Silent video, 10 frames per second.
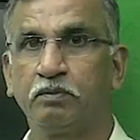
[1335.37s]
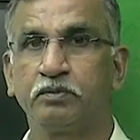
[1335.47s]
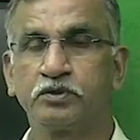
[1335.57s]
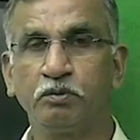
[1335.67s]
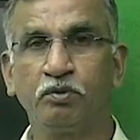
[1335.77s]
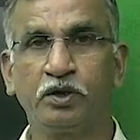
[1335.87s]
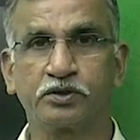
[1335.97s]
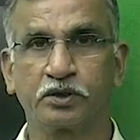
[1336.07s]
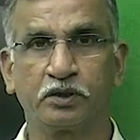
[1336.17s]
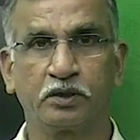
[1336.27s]

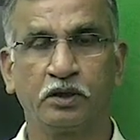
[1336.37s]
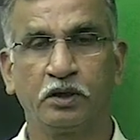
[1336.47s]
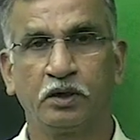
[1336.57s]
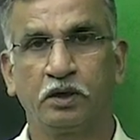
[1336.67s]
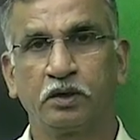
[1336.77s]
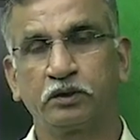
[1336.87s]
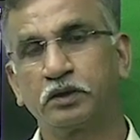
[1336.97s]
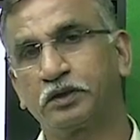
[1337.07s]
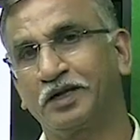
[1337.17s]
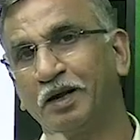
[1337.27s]
simulation the
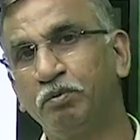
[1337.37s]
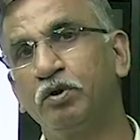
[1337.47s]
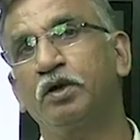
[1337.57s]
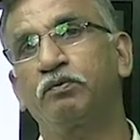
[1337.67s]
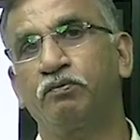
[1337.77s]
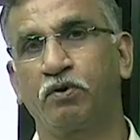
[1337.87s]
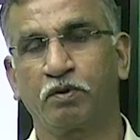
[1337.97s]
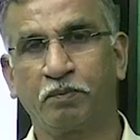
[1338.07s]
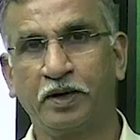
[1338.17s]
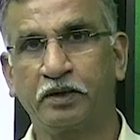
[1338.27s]
tabular
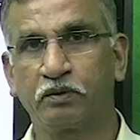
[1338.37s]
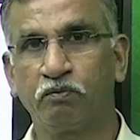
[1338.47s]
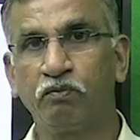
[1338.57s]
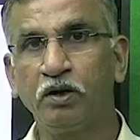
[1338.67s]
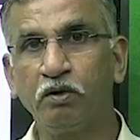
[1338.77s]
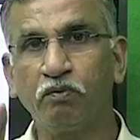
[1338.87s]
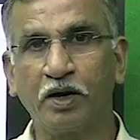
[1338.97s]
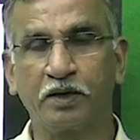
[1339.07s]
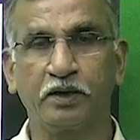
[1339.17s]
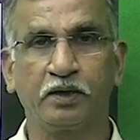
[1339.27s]
format will
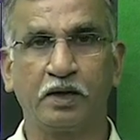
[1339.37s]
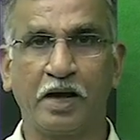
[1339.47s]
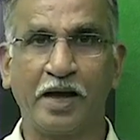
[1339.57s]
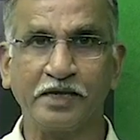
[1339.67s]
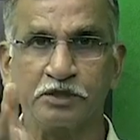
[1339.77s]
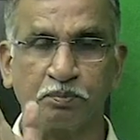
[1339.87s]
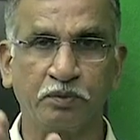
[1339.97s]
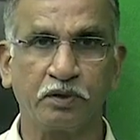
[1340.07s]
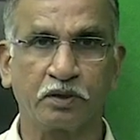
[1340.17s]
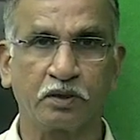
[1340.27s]
vary as
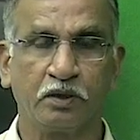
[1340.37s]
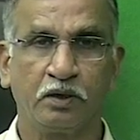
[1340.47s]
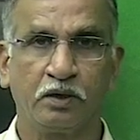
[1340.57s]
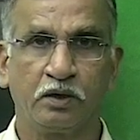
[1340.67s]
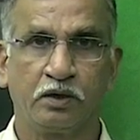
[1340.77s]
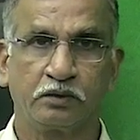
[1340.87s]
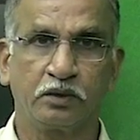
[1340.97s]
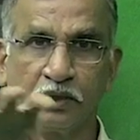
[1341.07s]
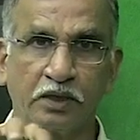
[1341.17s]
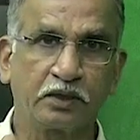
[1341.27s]
per the
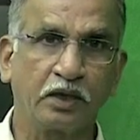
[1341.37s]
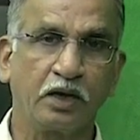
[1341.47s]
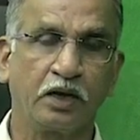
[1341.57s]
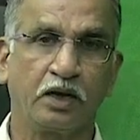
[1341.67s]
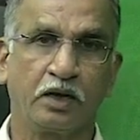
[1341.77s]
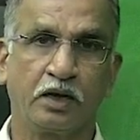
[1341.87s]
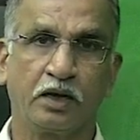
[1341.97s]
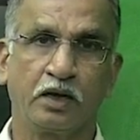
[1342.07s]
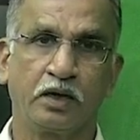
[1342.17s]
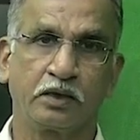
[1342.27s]
data
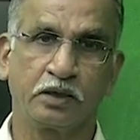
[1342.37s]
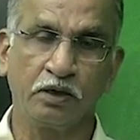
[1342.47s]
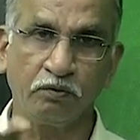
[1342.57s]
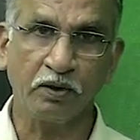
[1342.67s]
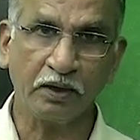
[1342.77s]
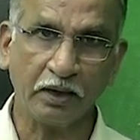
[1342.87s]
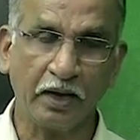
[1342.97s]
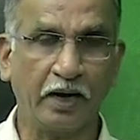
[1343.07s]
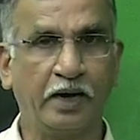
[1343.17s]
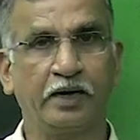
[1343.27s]

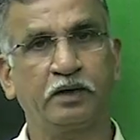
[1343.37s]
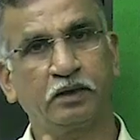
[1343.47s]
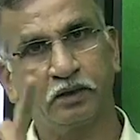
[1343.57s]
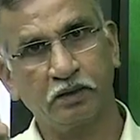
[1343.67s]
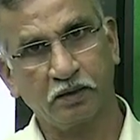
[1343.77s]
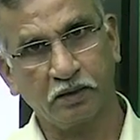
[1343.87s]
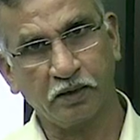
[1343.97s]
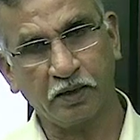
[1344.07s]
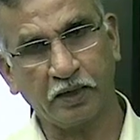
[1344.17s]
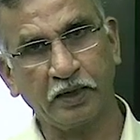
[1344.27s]
given and
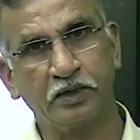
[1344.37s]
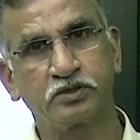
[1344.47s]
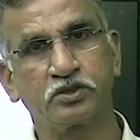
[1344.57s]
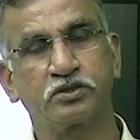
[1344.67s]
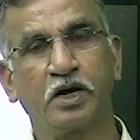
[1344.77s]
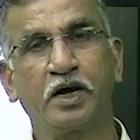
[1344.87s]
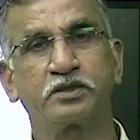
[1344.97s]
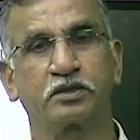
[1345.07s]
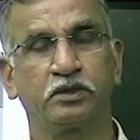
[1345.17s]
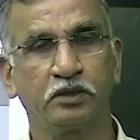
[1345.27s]
analysis
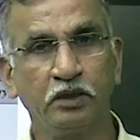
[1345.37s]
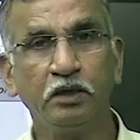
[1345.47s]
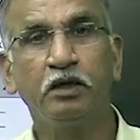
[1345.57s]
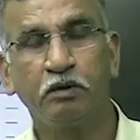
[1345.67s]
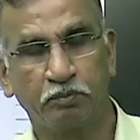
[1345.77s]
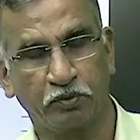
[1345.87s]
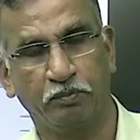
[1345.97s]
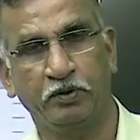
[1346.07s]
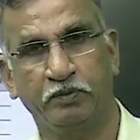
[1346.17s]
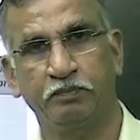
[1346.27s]
asked in the
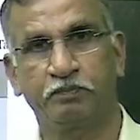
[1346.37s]
problem.